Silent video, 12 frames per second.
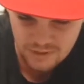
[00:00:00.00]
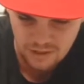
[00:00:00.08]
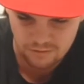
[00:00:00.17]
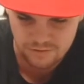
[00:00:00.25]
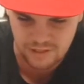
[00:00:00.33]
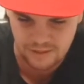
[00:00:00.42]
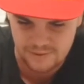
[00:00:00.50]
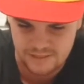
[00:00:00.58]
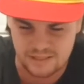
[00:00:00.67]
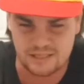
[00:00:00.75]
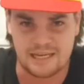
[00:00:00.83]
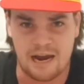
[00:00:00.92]
Oh
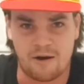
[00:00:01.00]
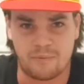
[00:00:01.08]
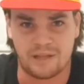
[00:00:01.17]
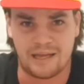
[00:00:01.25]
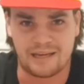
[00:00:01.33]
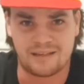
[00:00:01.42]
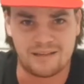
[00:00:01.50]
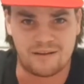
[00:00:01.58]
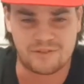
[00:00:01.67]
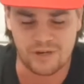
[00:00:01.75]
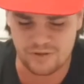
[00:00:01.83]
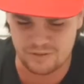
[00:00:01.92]
jeepers, it's a terrible egg.
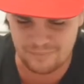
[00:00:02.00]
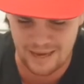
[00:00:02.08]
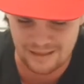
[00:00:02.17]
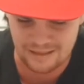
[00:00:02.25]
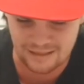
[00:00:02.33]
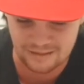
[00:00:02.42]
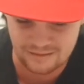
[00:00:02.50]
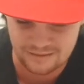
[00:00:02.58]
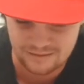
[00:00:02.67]
I've chosen badly.